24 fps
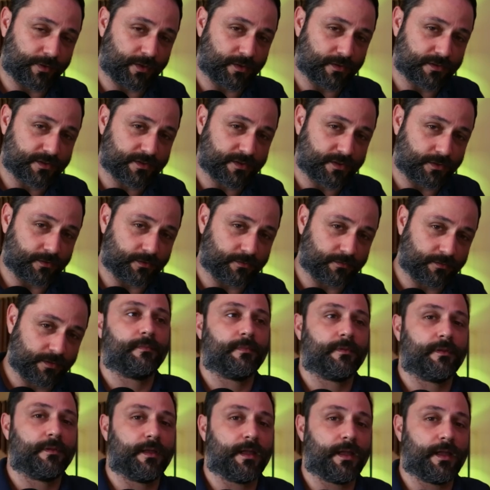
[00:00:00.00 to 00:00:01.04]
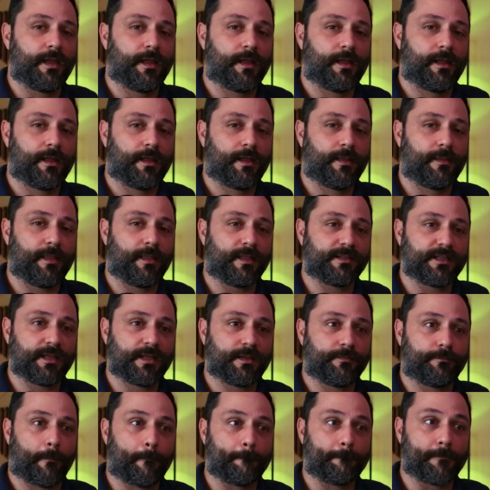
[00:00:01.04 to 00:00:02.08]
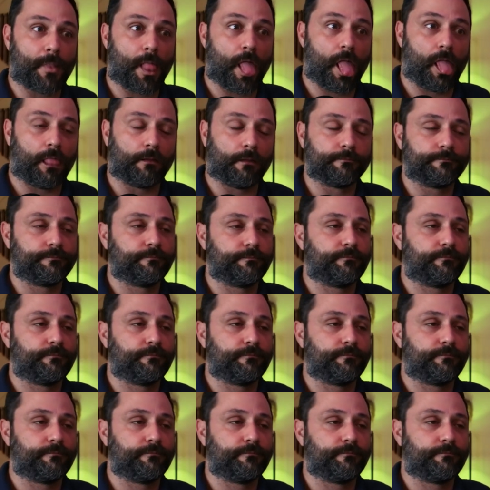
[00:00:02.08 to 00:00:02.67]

be yours too. And that's it.